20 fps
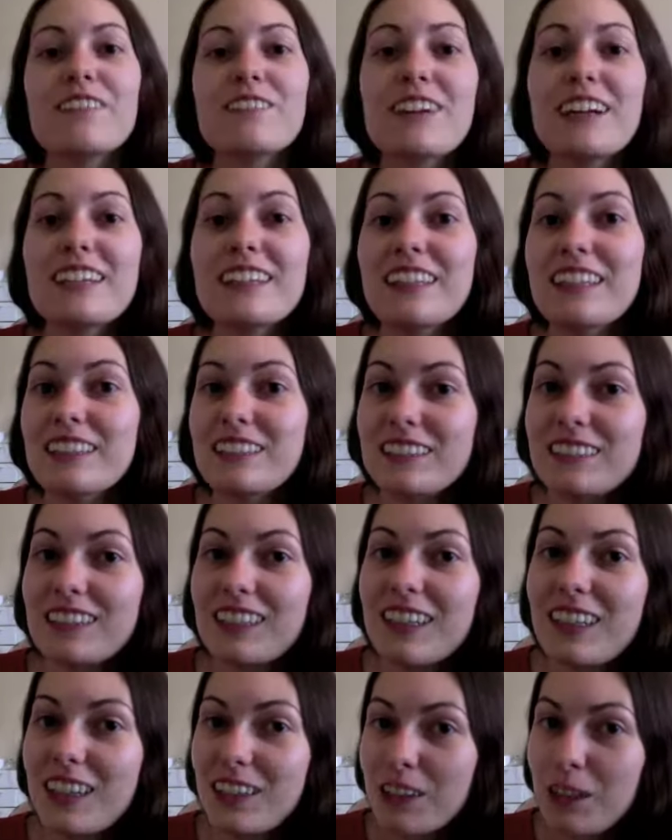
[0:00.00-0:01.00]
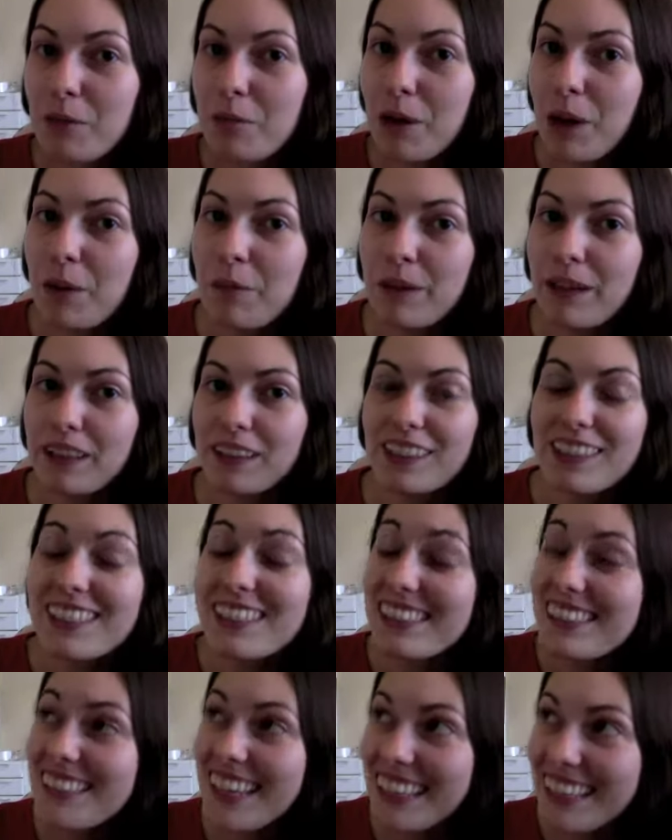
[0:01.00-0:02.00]
read this the
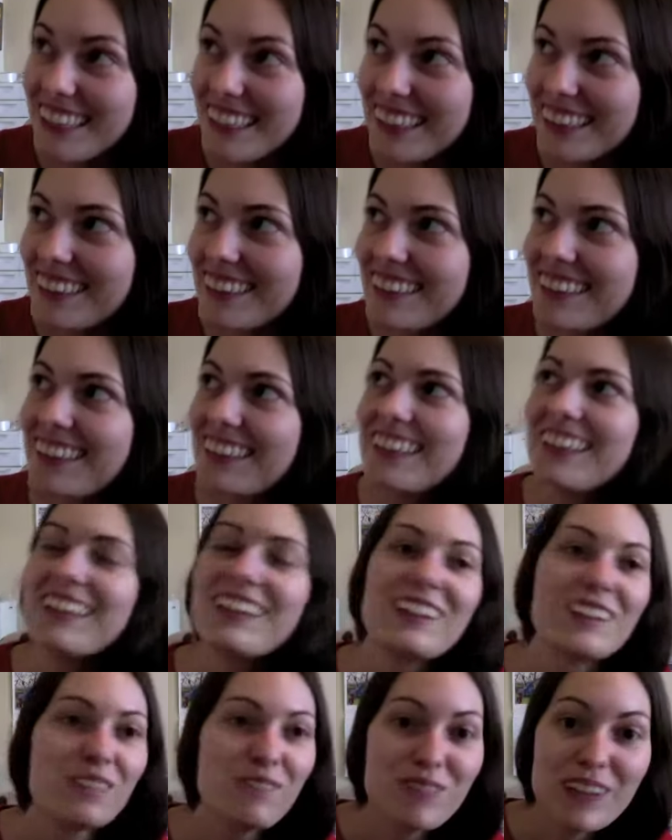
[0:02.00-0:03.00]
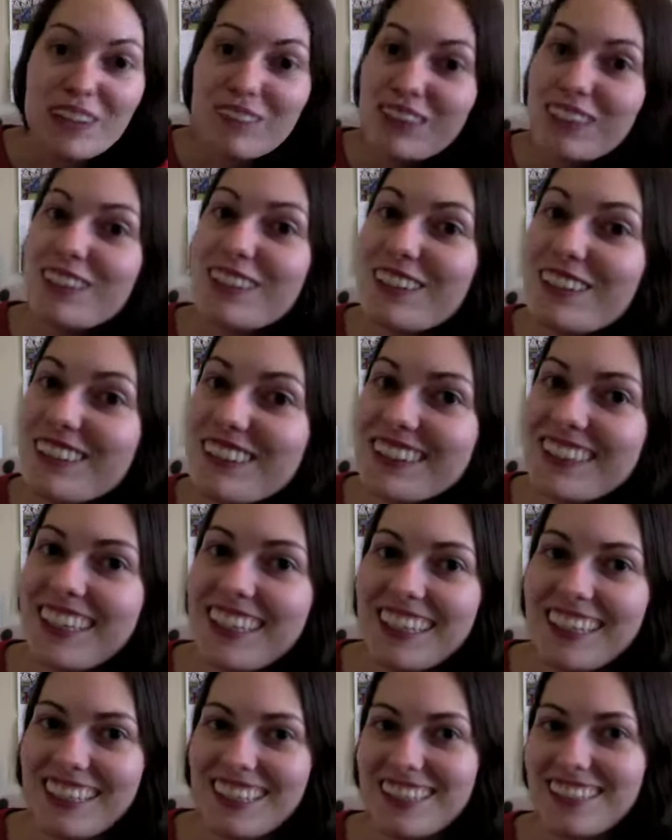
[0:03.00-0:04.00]
second, maybe 2
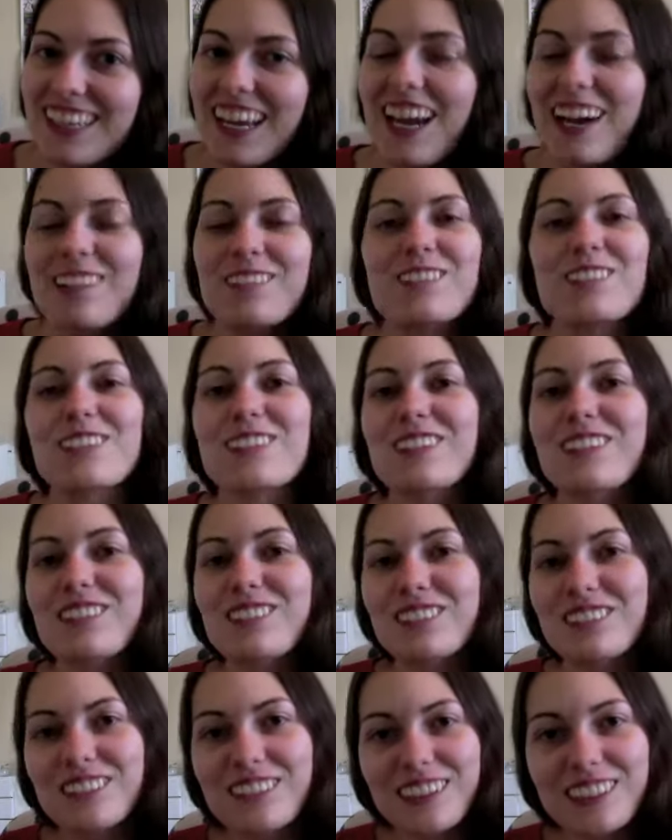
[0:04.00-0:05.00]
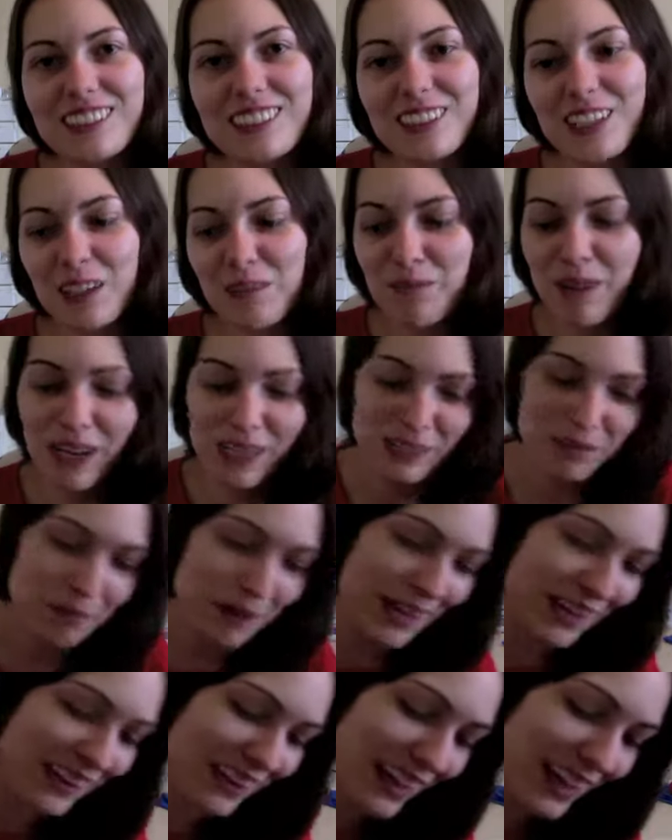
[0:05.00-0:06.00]
seconds after it was released on Manga
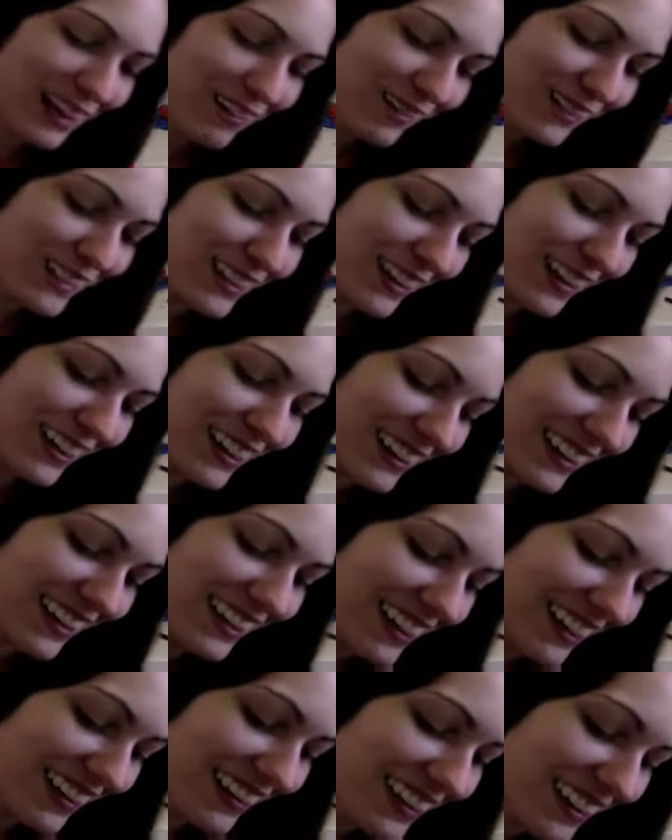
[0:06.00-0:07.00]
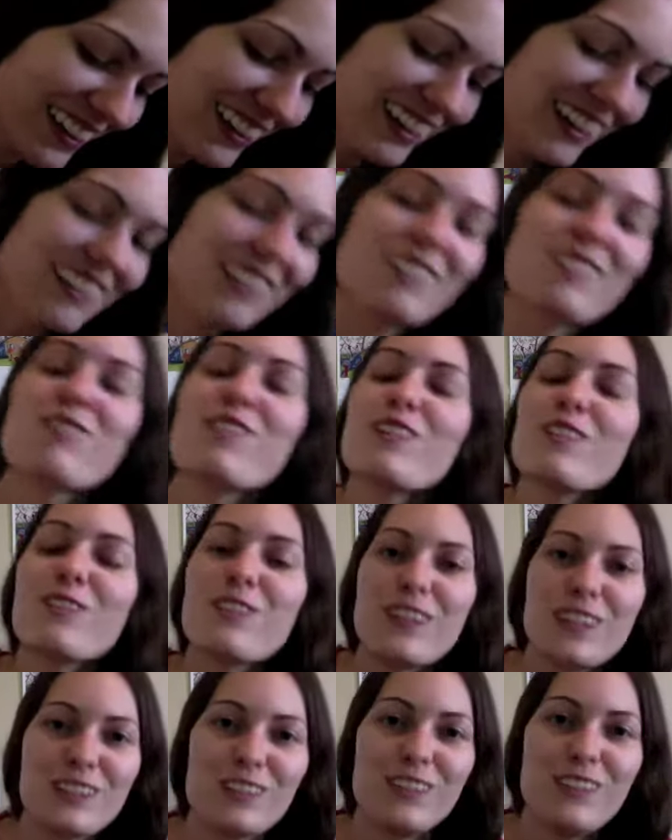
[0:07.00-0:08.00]
Panda. I was on there,
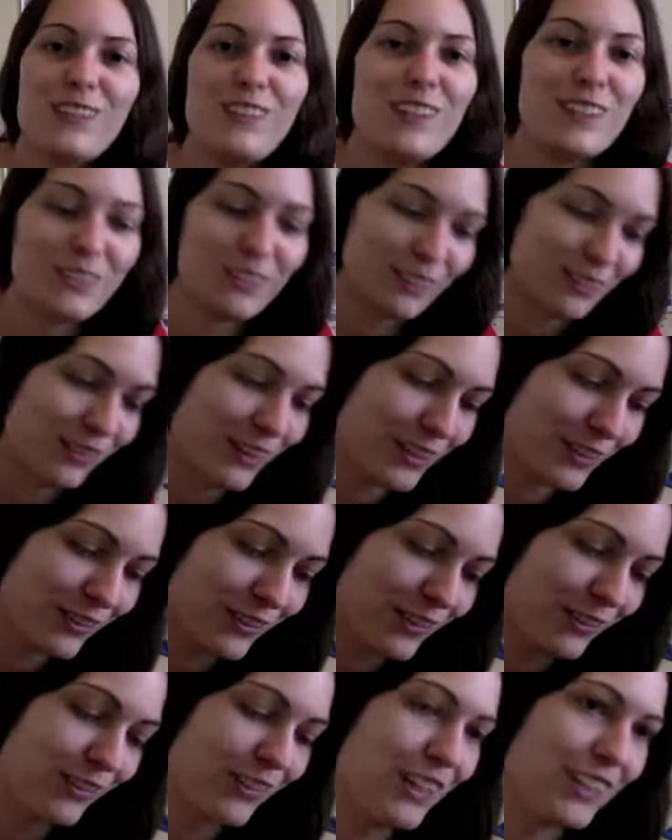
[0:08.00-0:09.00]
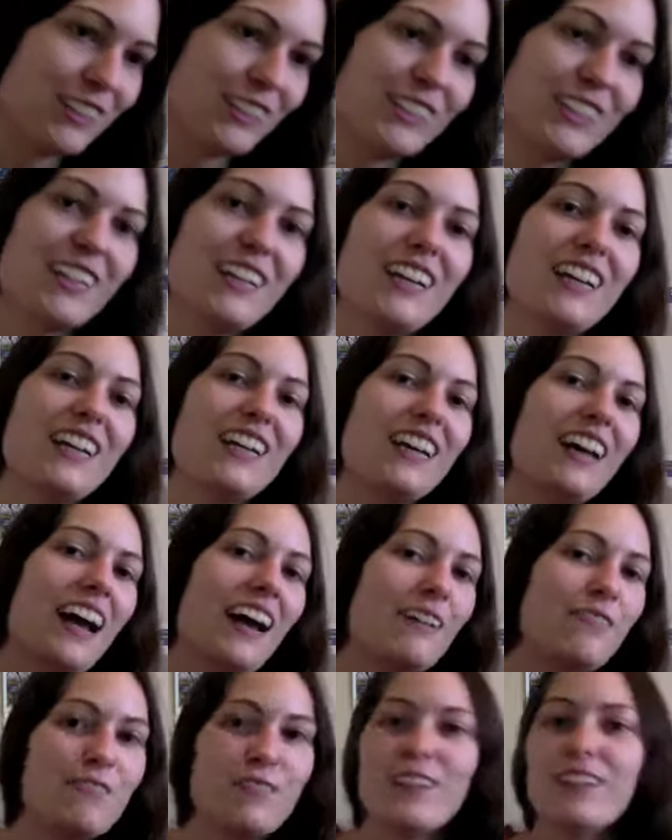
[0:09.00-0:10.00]
refresh.
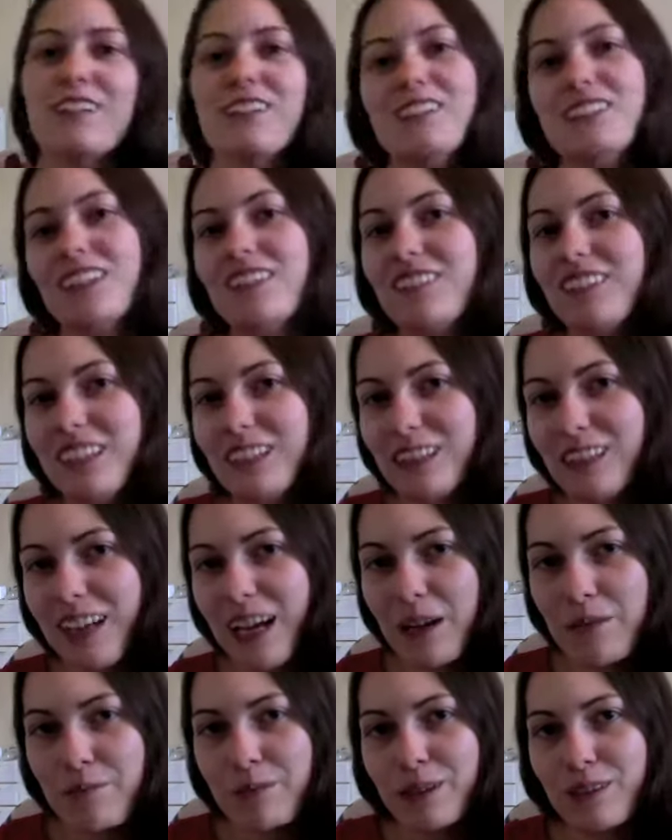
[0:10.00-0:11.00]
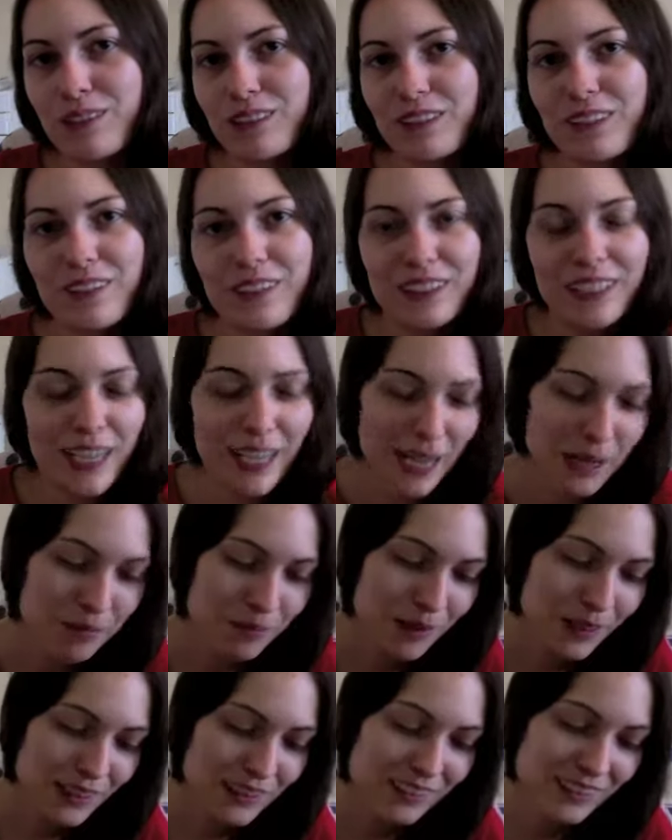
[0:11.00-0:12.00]
I figured something epic was going to
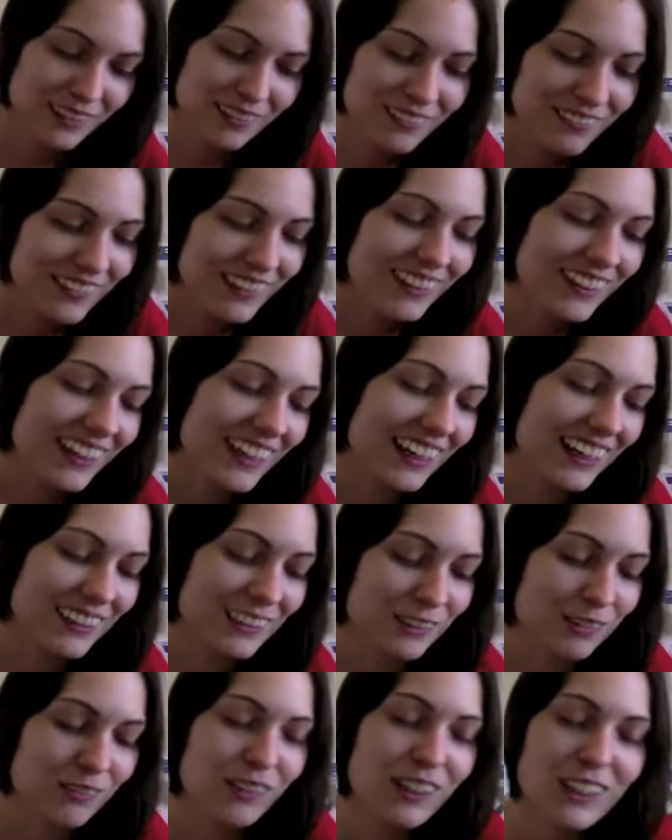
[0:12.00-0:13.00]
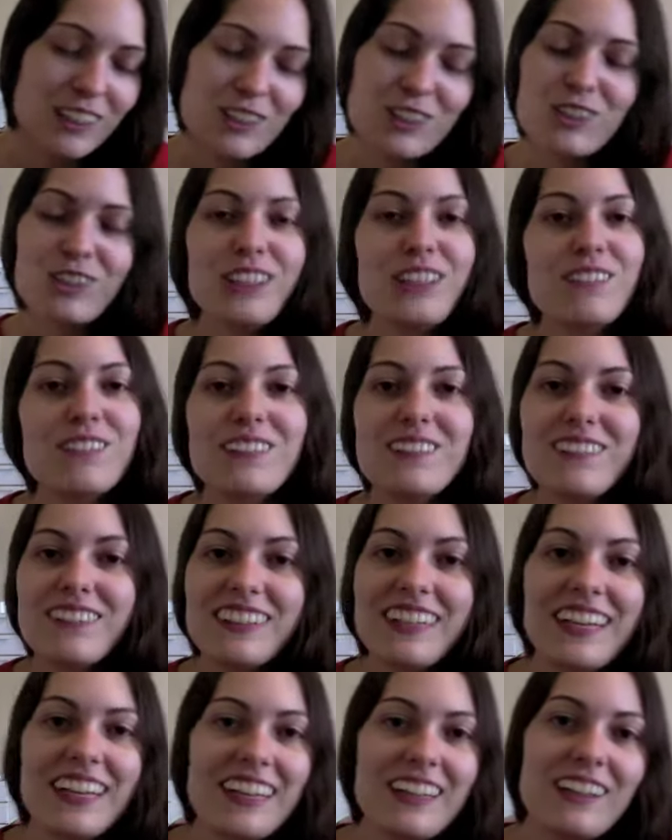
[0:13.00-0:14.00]
happen. I didn't realize what a treat we would
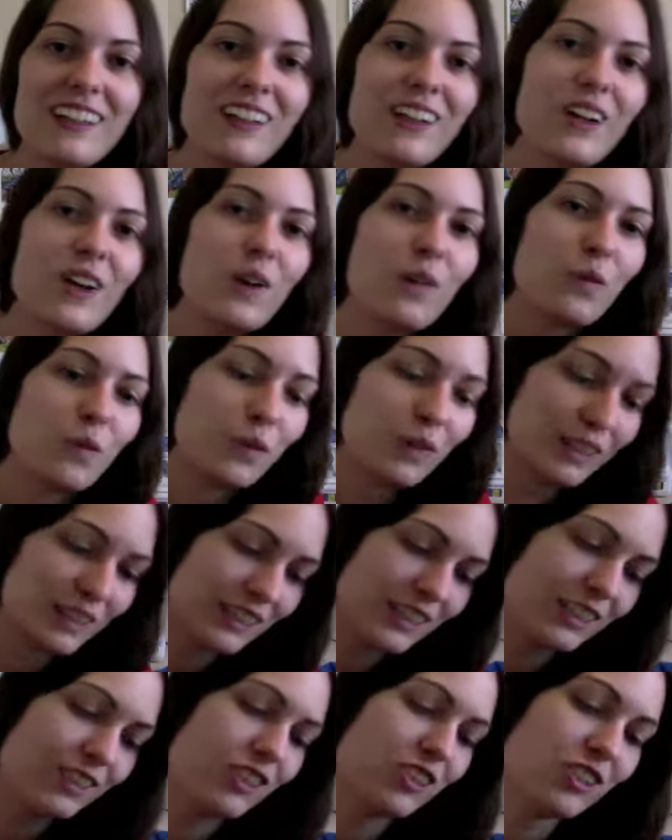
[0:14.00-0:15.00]
get with this